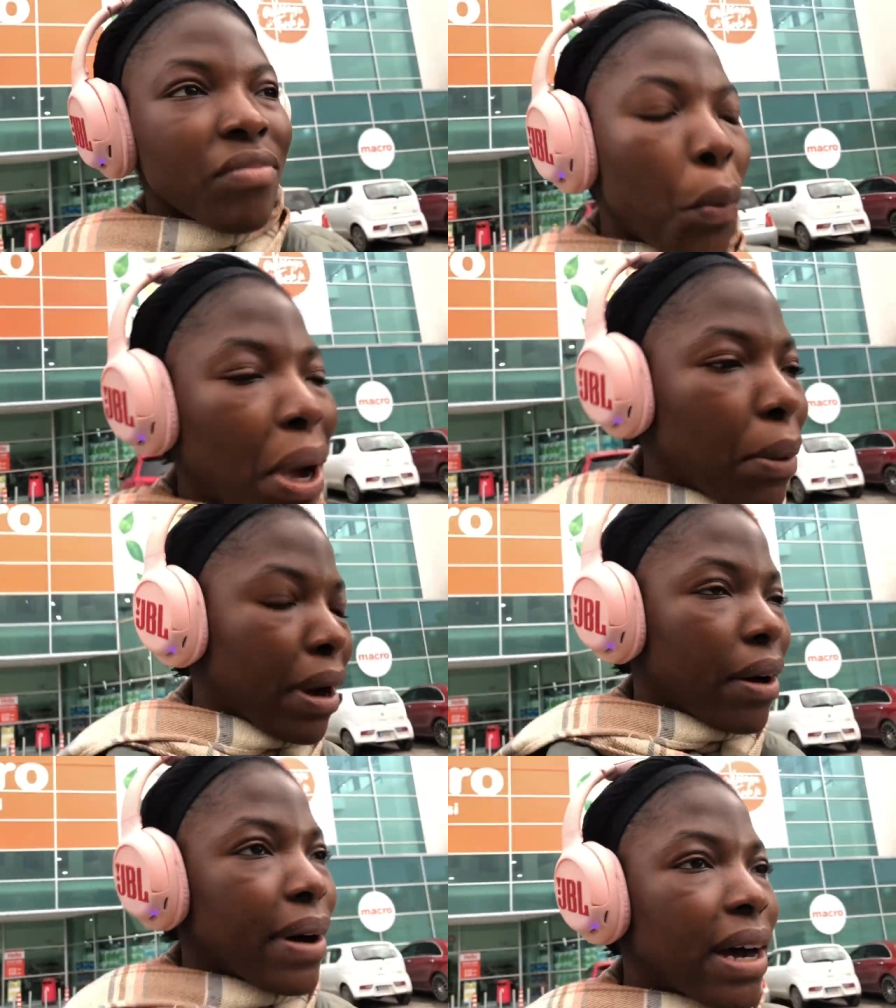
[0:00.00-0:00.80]
waka
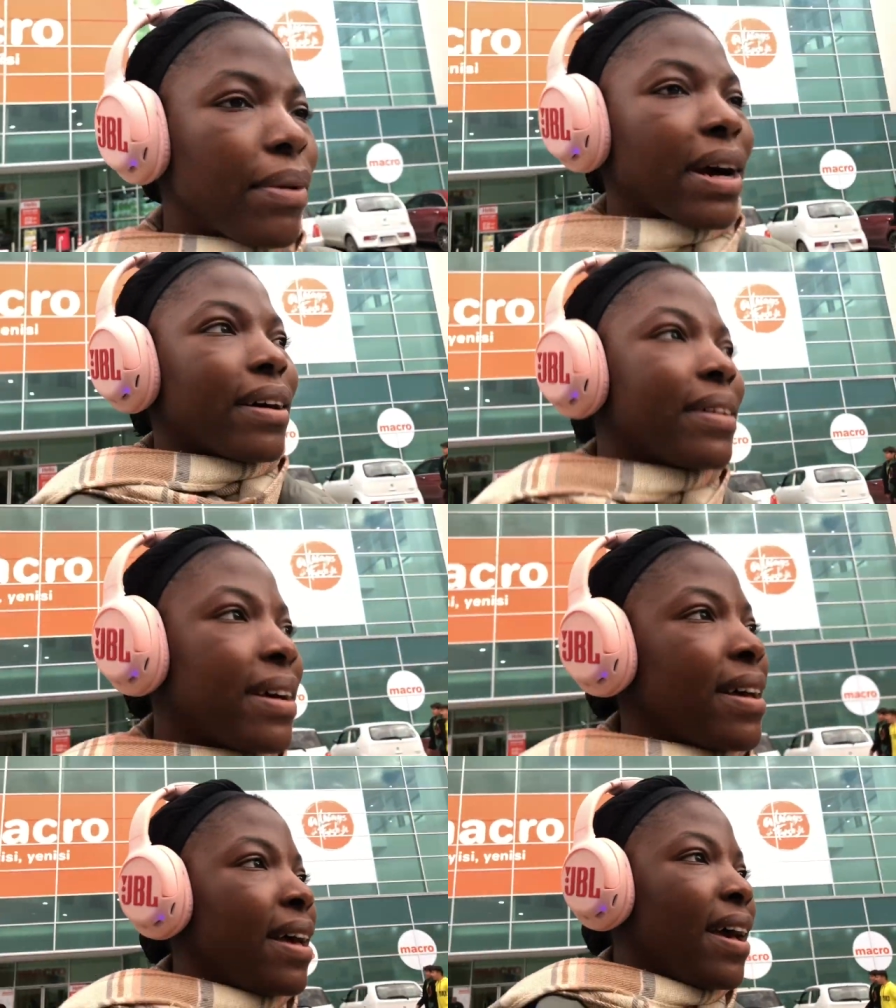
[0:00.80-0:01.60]
waka waka waka
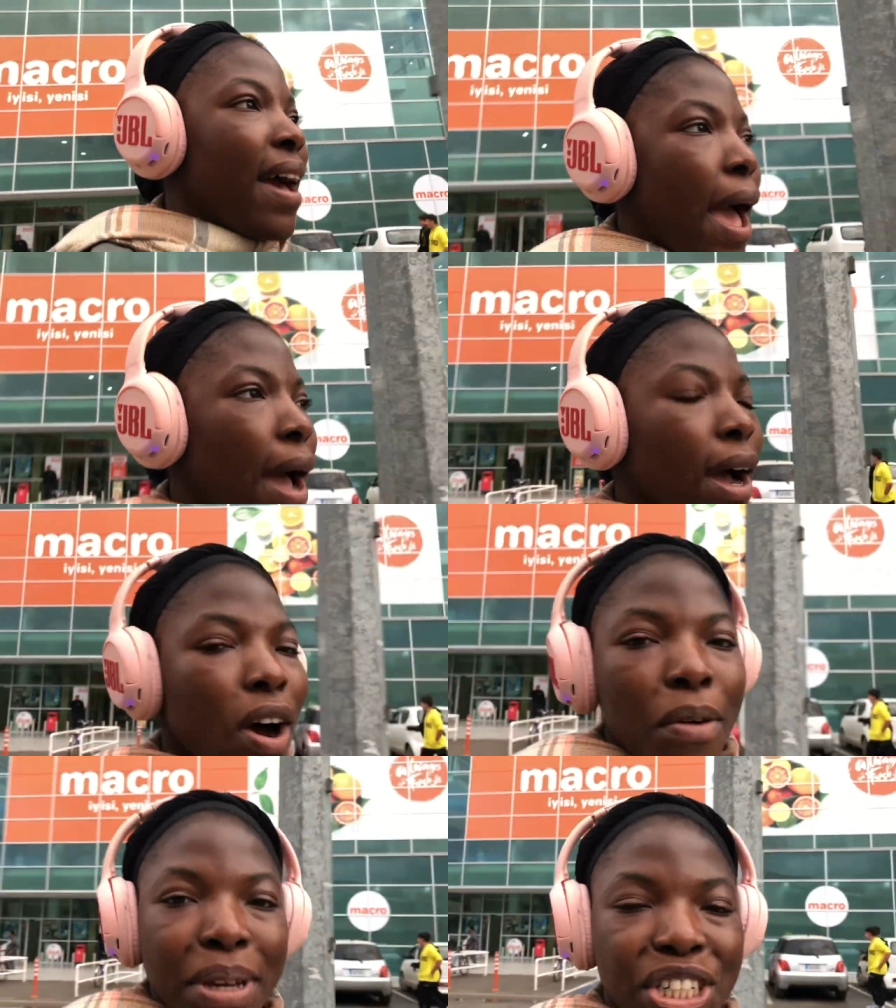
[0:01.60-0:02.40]

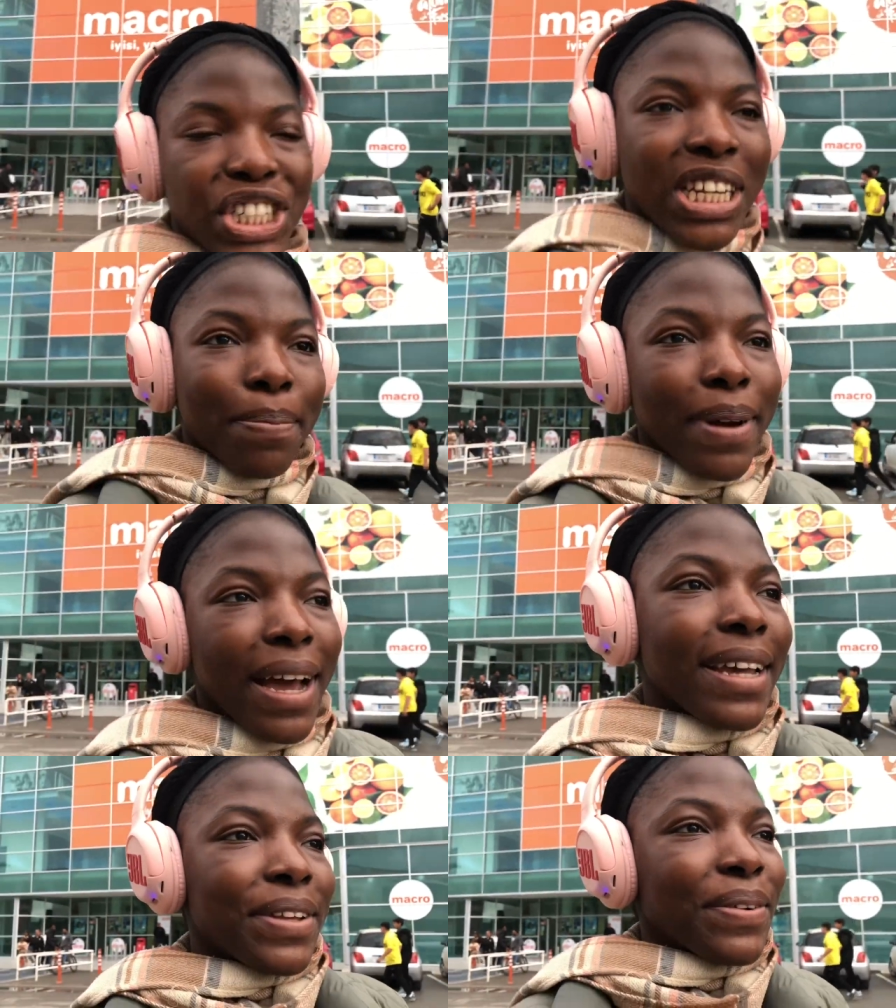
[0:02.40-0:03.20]
call me cheap i
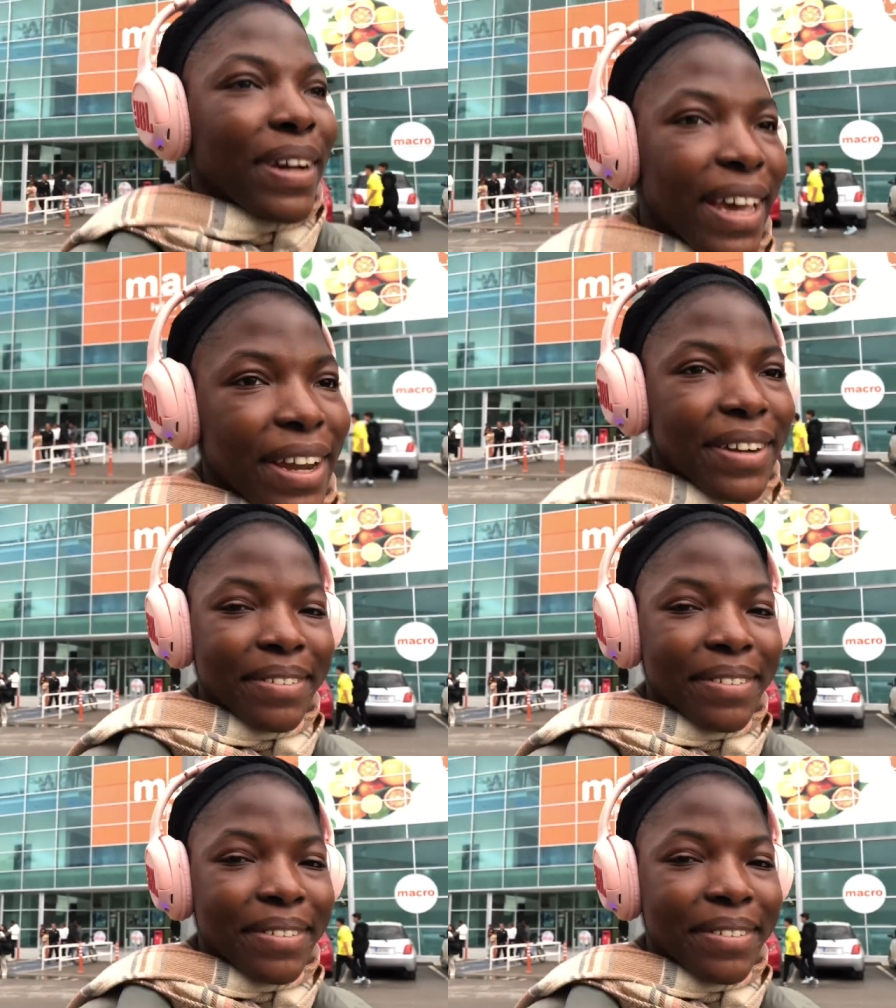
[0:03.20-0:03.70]
don't care